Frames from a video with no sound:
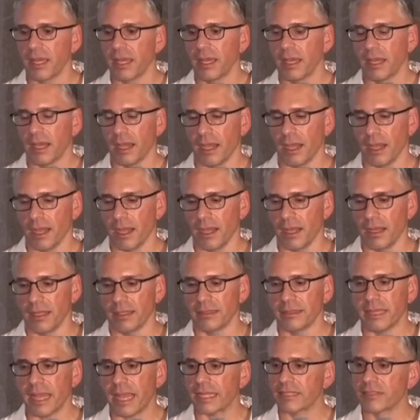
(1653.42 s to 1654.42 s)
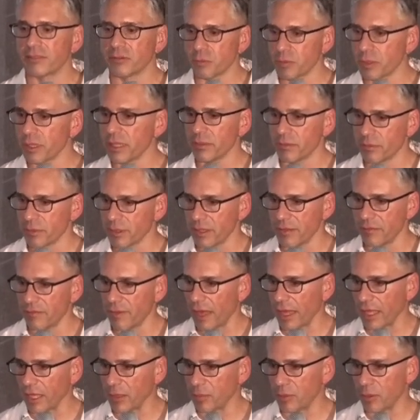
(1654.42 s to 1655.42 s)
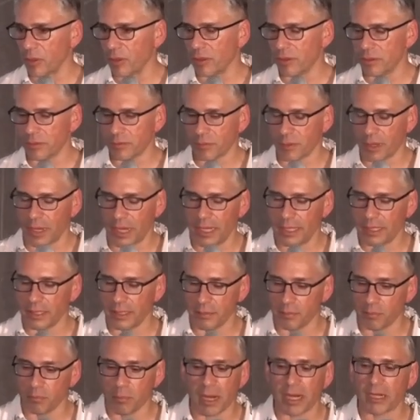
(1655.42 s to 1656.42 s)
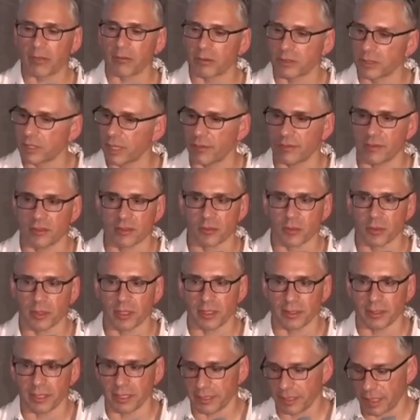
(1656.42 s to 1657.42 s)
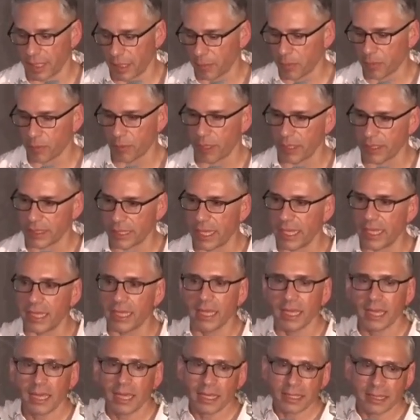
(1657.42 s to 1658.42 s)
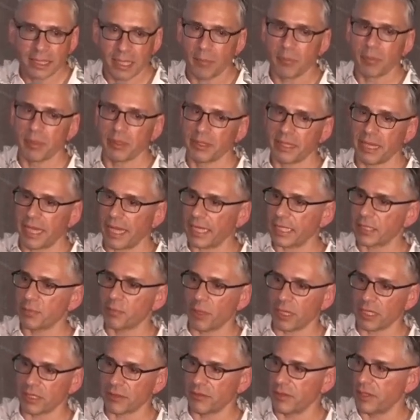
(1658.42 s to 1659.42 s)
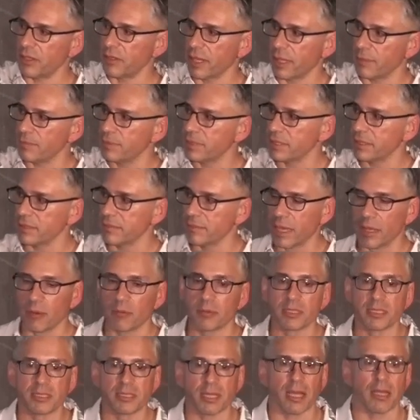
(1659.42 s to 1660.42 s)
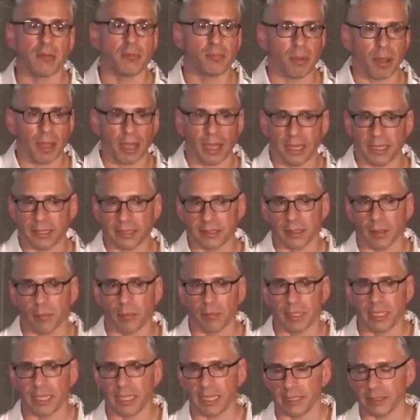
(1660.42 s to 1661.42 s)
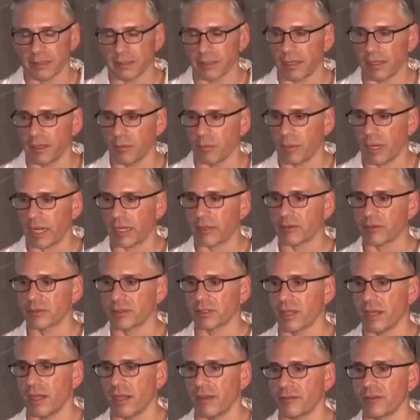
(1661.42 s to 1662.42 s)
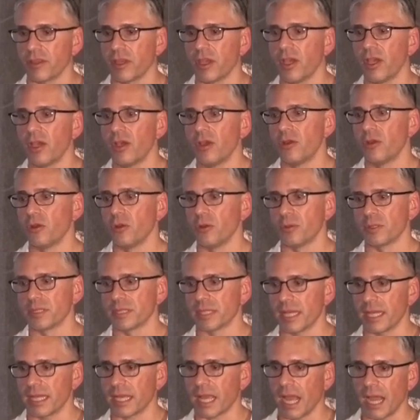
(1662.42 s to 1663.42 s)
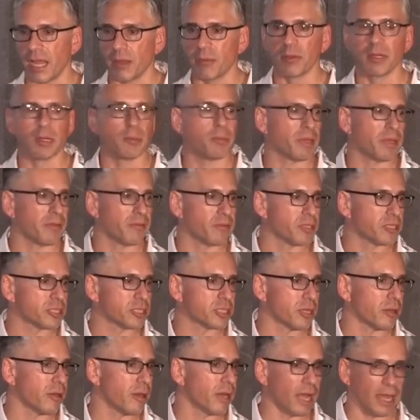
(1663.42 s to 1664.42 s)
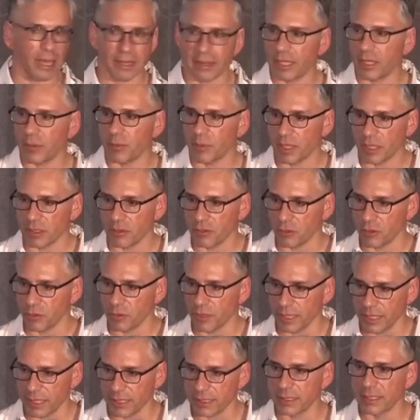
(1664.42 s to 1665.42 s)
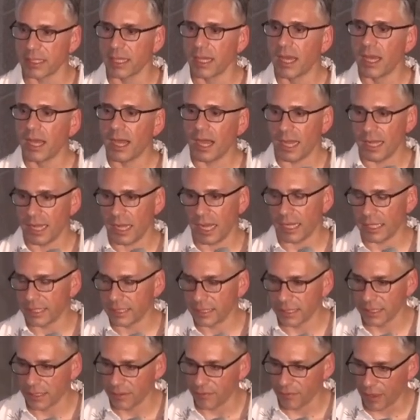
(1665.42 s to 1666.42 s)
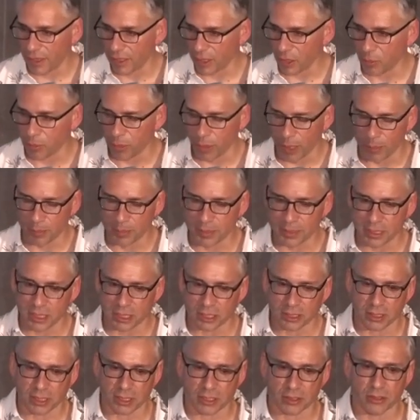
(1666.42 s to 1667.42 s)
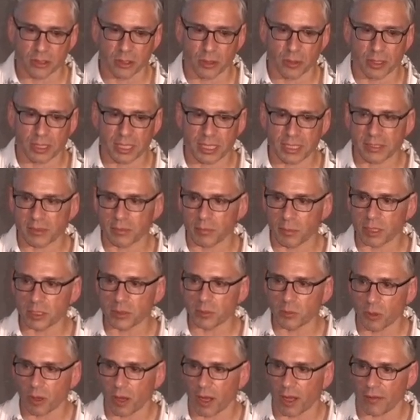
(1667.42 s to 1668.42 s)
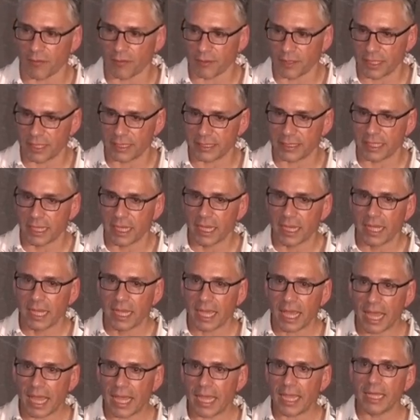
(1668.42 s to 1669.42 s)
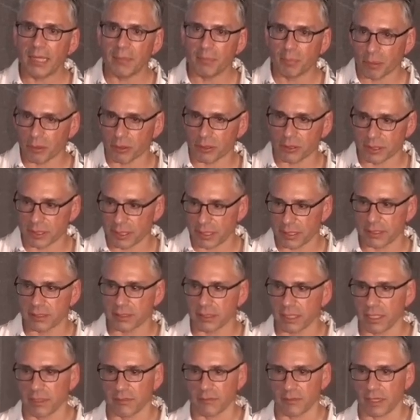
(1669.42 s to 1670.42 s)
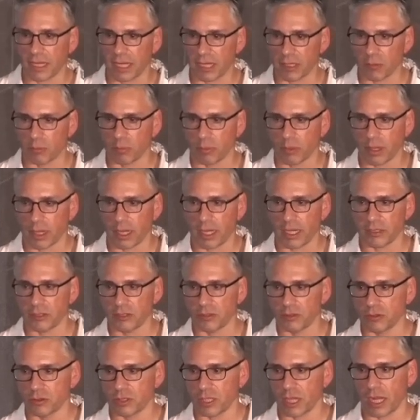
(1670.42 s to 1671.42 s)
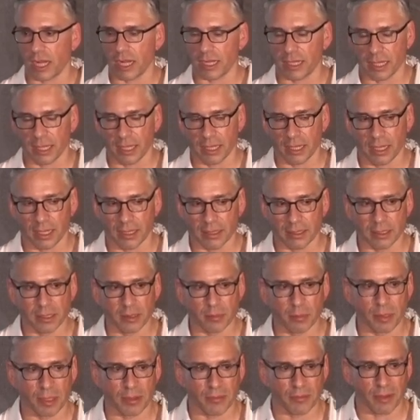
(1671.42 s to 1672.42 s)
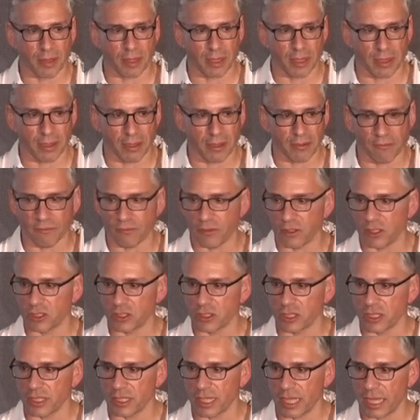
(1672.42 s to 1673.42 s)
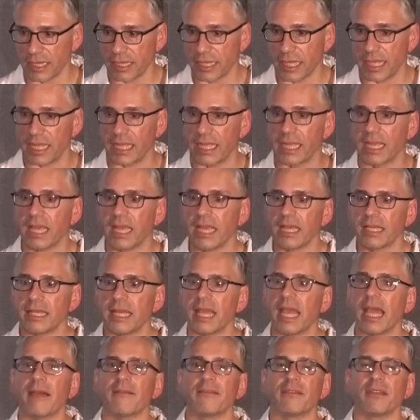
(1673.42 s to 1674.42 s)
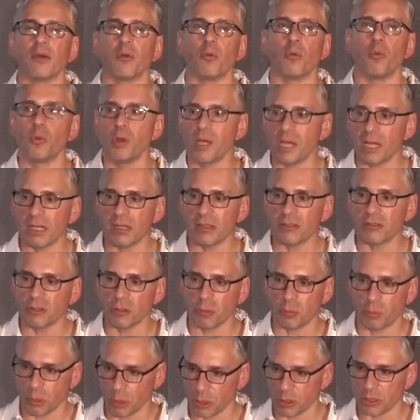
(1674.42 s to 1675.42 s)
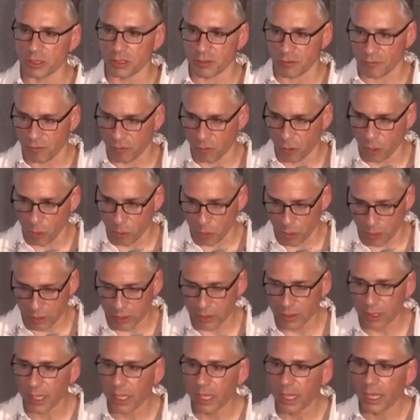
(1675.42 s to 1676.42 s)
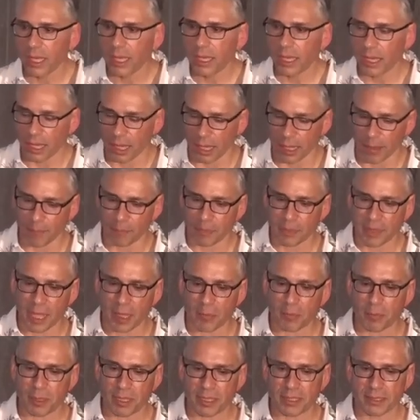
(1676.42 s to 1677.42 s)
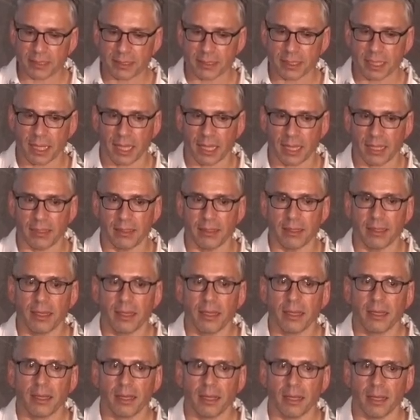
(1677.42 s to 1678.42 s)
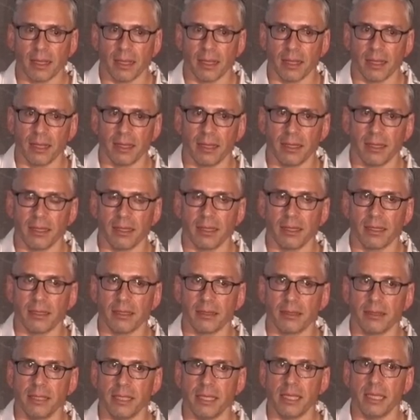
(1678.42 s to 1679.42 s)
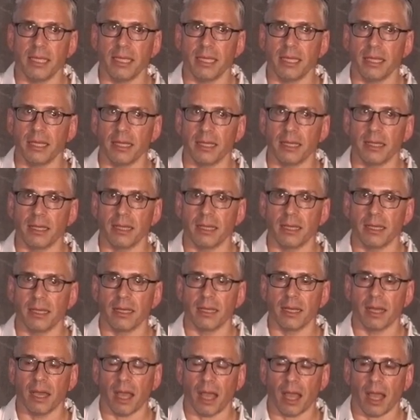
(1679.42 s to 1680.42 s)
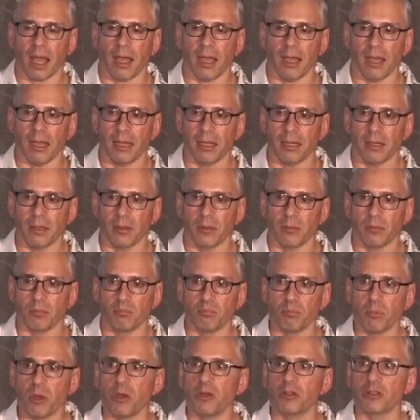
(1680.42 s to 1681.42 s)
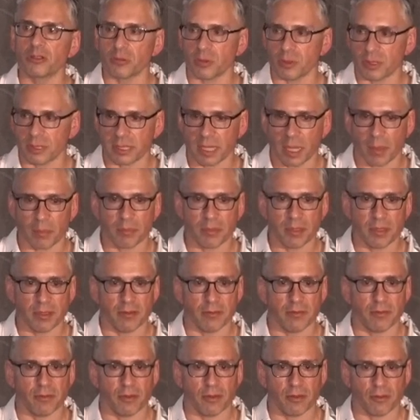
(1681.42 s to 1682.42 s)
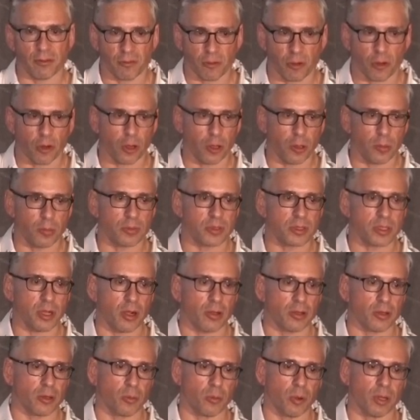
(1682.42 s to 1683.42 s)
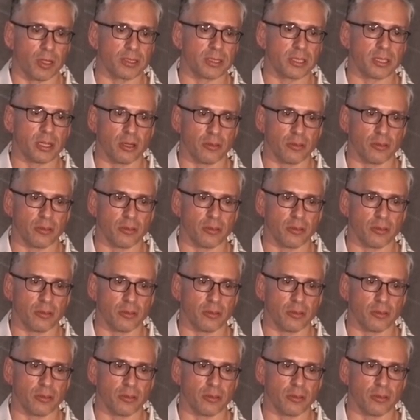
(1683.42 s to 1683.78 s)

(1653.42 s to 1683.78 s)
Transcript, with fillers: uh, that's really really valuable right and microsoft is a really good example right they they built the xbox video game system that was done by somebody inside of microsoft who was like i want to be a visionary i think we can do this i, I see the value proposition so it, it's much more often it's a person inside of an enterprise who's got a, a little bit of a, a, vision and they, they have the will to push it forward. Um, that being said, uh, the most receptive firms are the ones that are